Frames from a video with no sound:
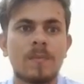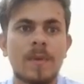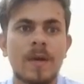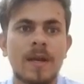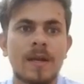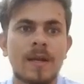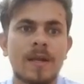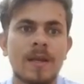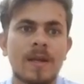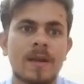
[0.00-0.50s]

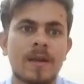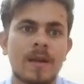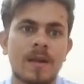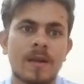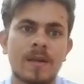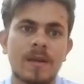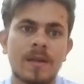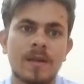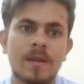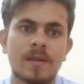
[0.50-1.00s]
Betty and
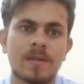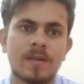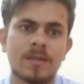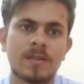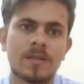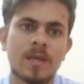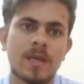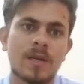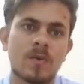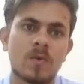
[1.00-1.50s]
Annie
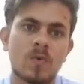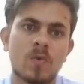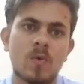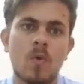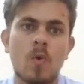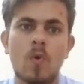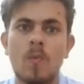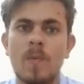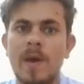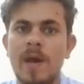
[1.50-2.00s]
decide to
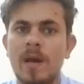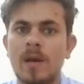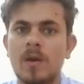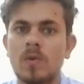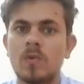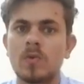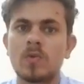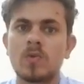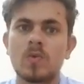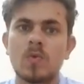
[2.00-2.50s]
go
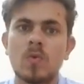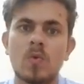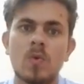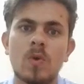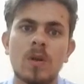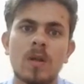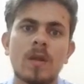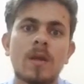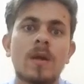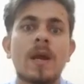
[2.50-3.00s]
back to
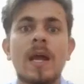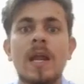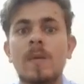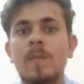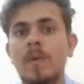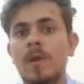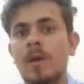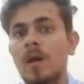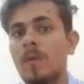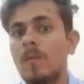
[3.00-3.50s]
school
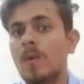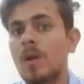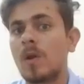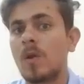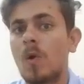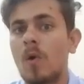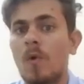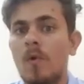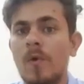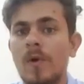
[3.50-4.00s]
and become a
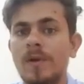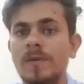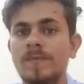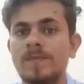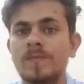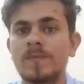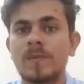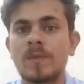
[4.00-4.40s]
lawyer,